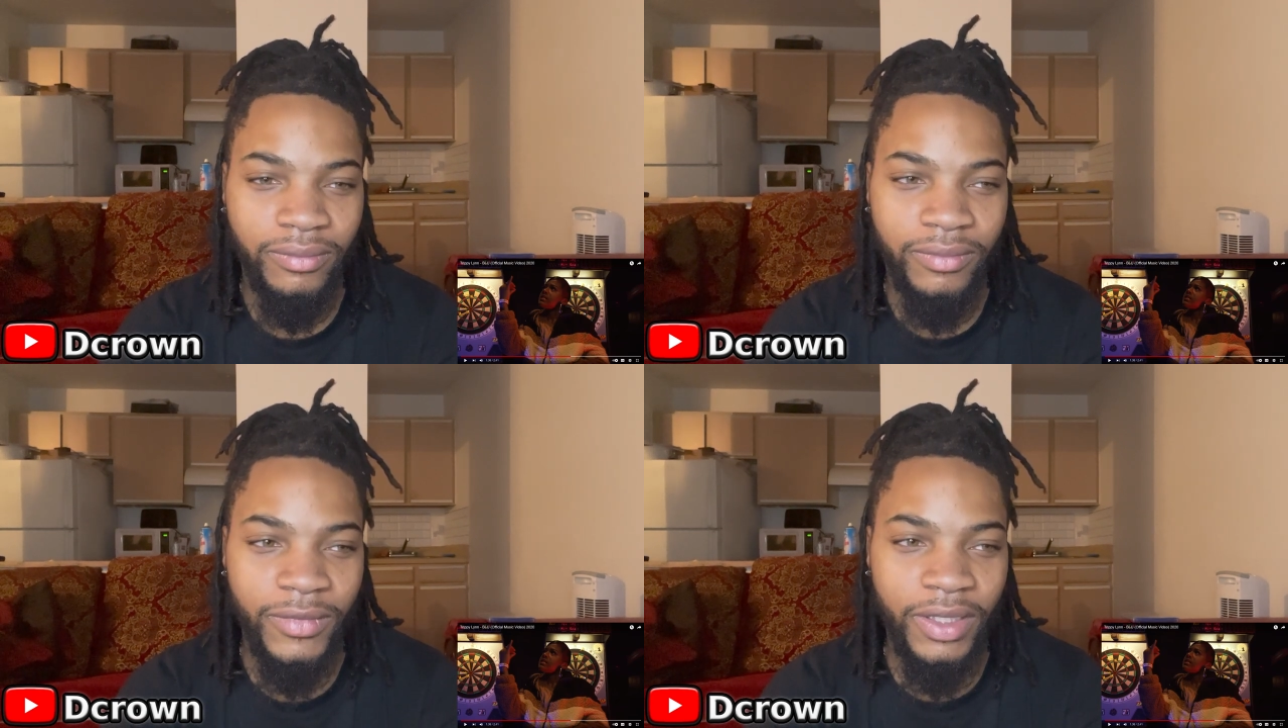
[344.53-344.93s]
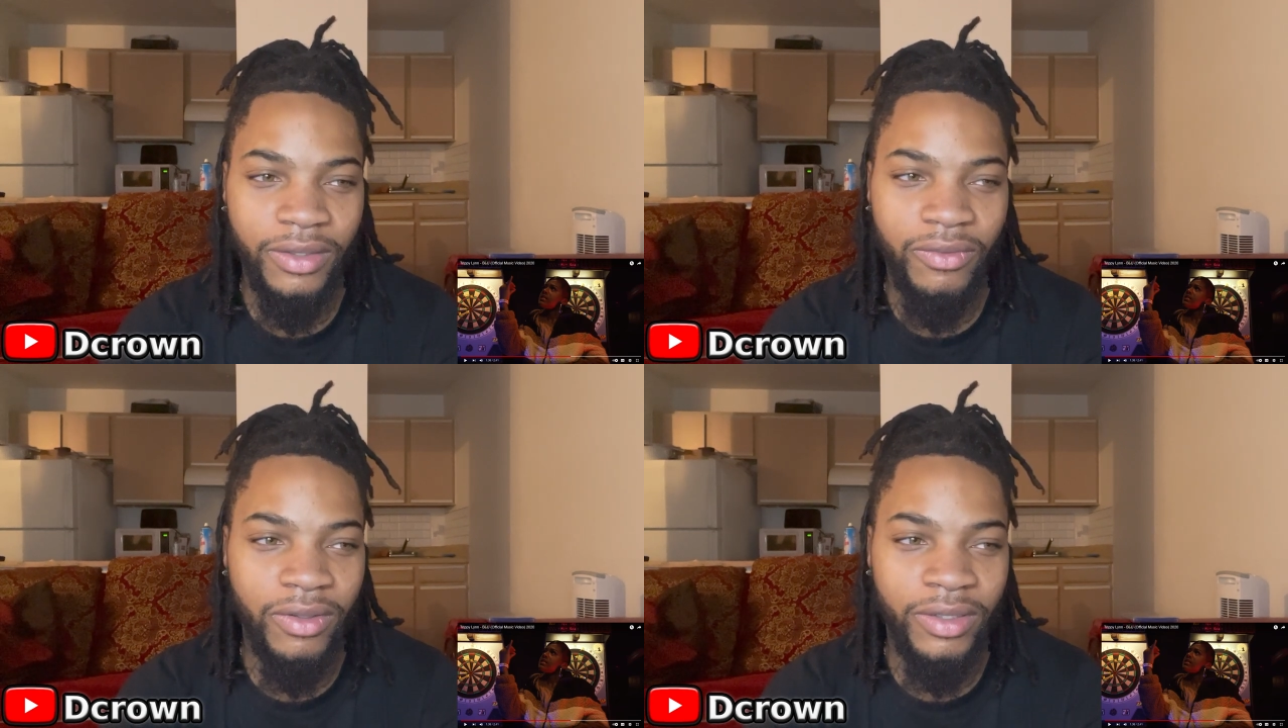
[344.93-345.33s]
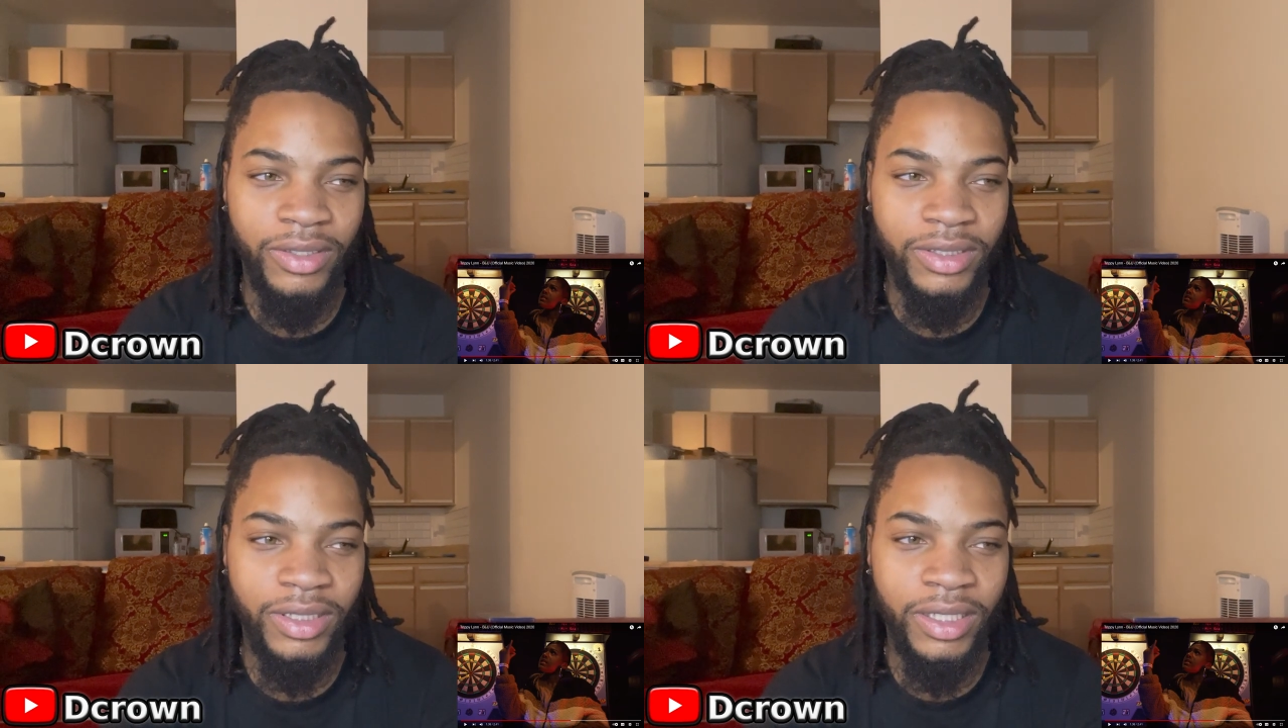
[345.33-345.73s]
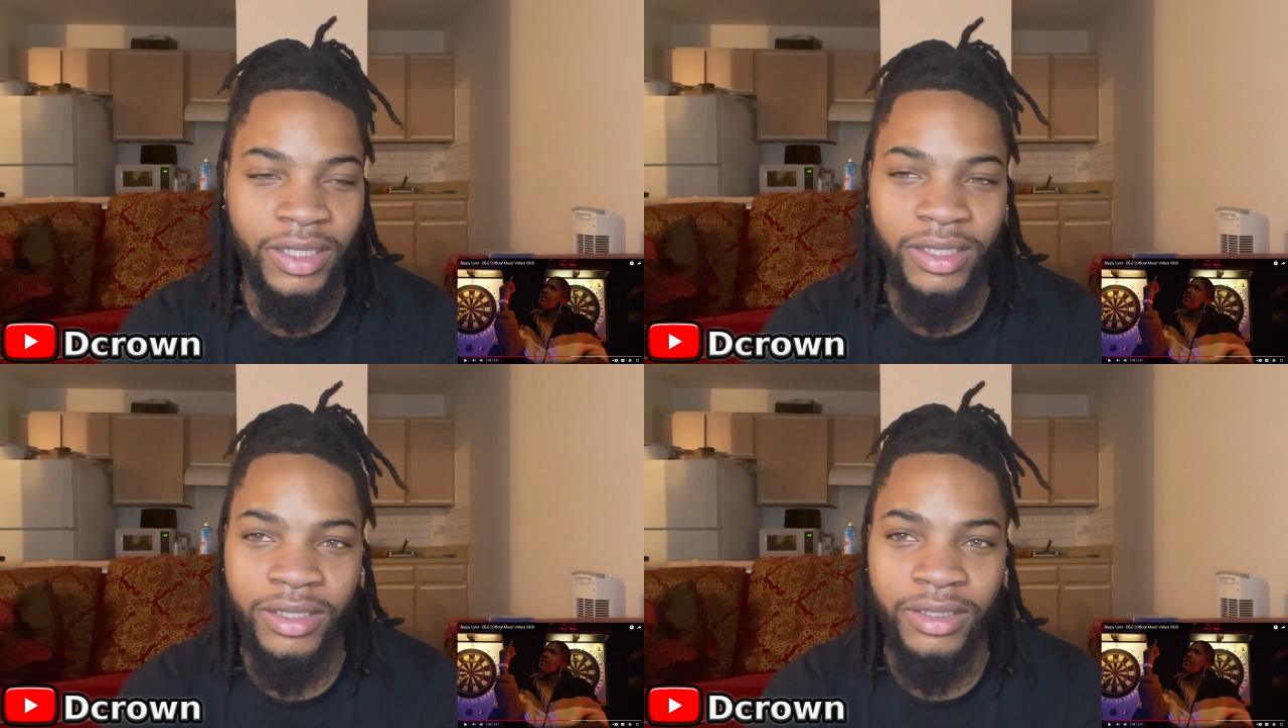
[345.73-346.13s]
And you want her
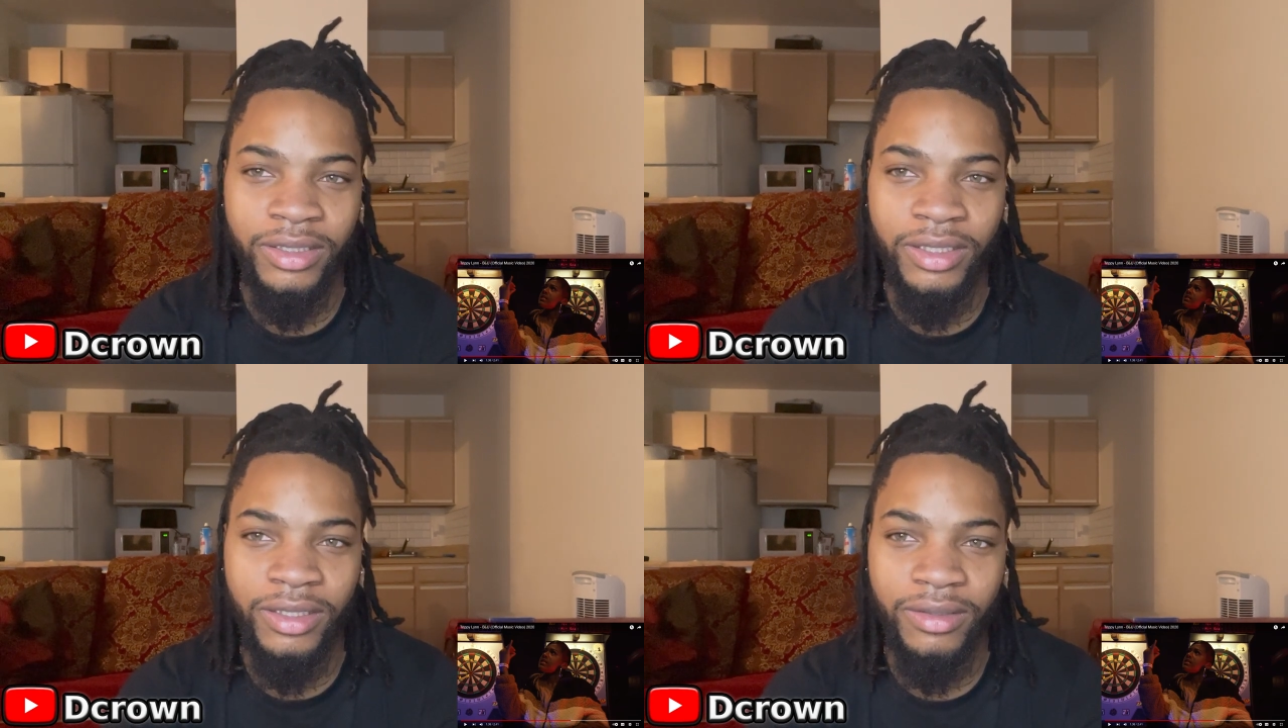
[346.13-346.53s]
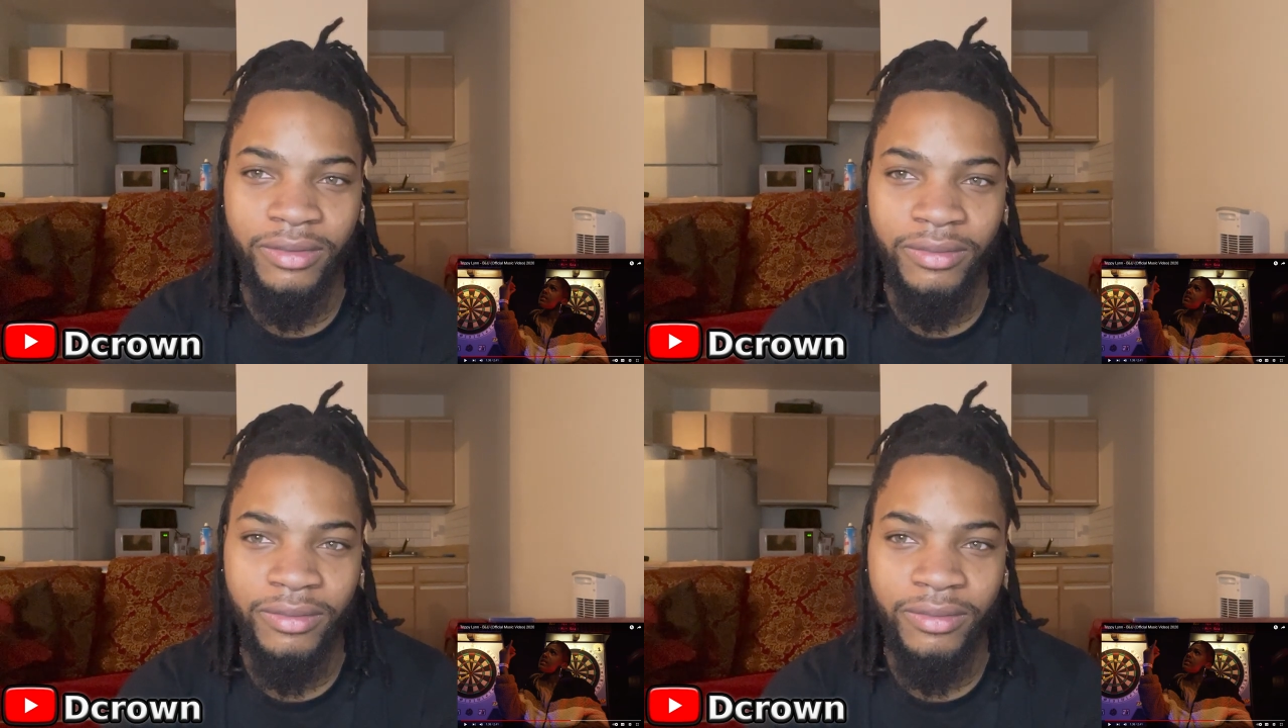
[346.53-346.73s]
singing and shit.